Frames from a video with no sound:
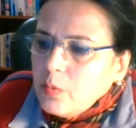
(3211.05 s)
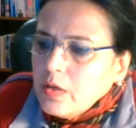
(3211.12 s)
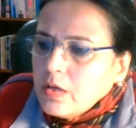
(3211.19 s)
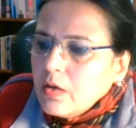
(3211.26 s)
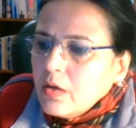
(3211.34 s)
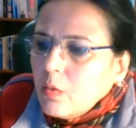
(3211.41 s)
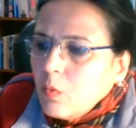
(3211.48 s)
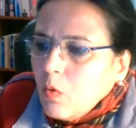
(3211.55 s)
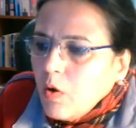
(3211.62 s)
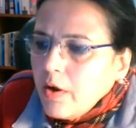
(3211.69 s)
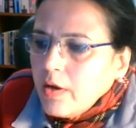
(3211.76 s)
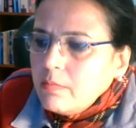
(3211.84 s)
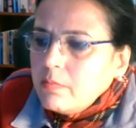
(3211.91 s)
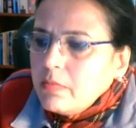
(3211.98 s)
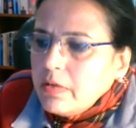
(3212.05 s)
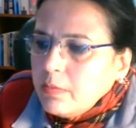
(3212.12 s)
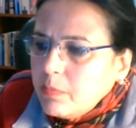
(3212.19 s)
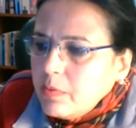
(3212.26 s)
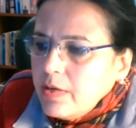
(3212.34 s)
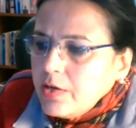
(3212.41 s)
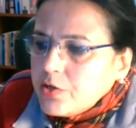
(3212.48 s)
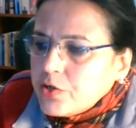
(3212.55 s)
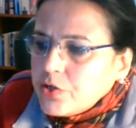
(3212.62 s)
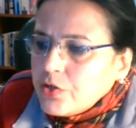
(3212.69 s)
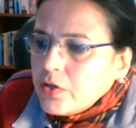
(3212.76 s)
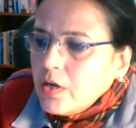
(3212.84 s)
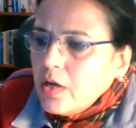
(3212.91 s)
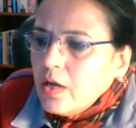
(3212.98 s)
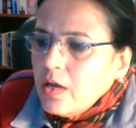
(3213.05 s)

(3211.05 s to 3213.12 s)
we can avoid manipulation